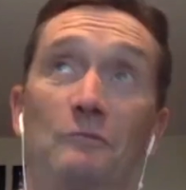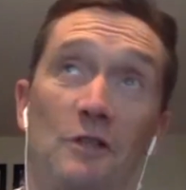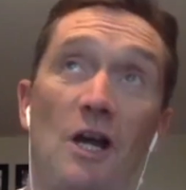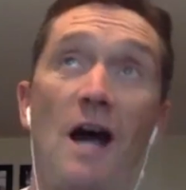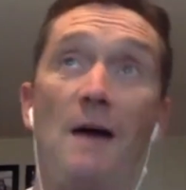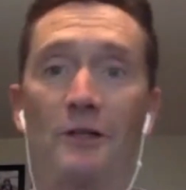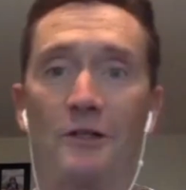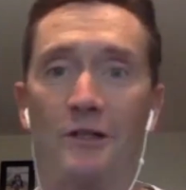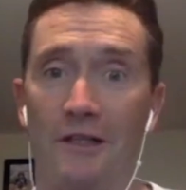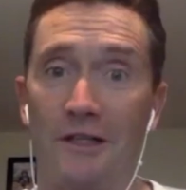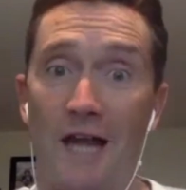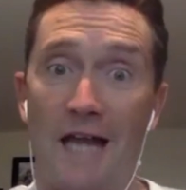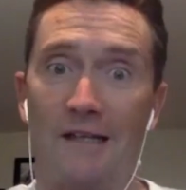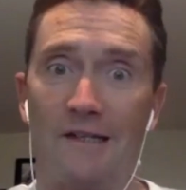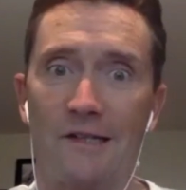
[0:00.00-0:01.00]
comical in
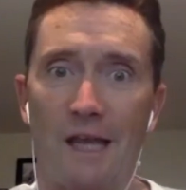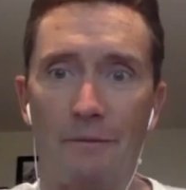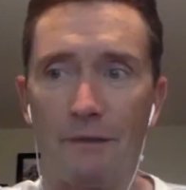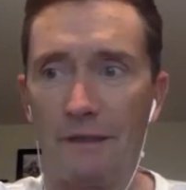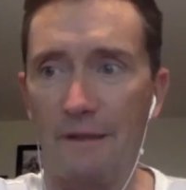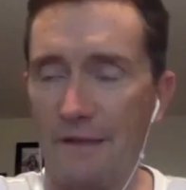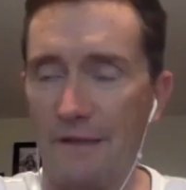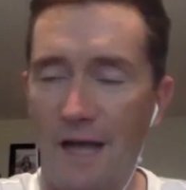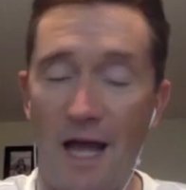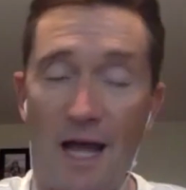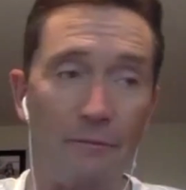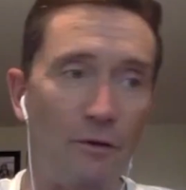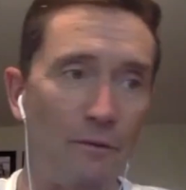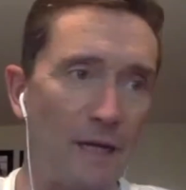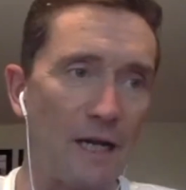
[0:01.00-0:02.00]
hindsight, but at the
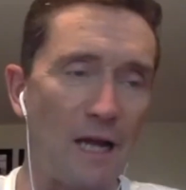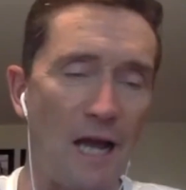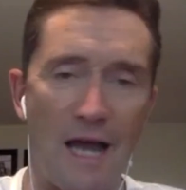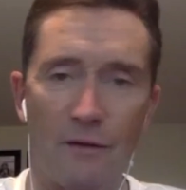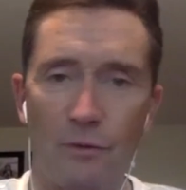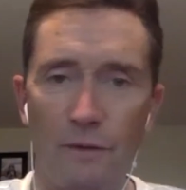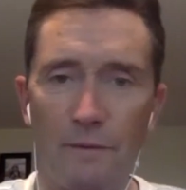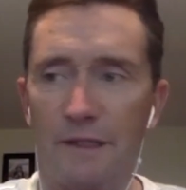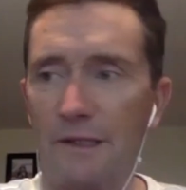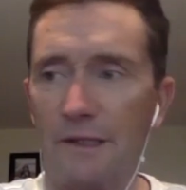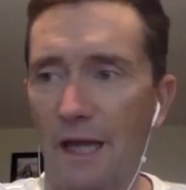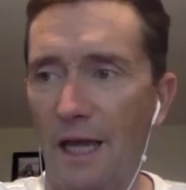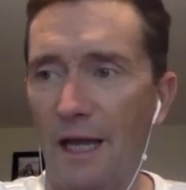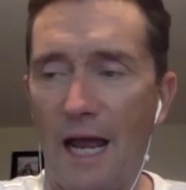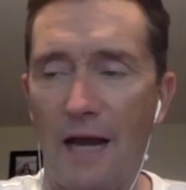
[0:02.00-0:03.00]
time, oh my God, we must
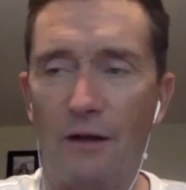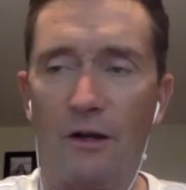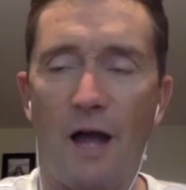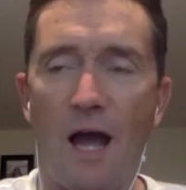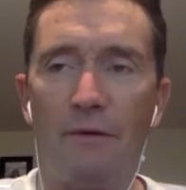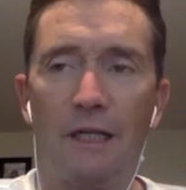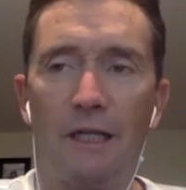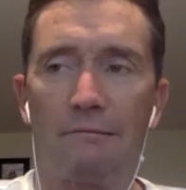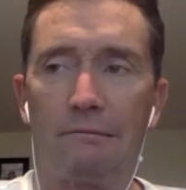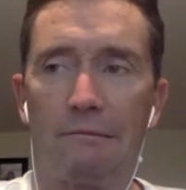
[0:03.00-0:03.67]
have had, I don't know how many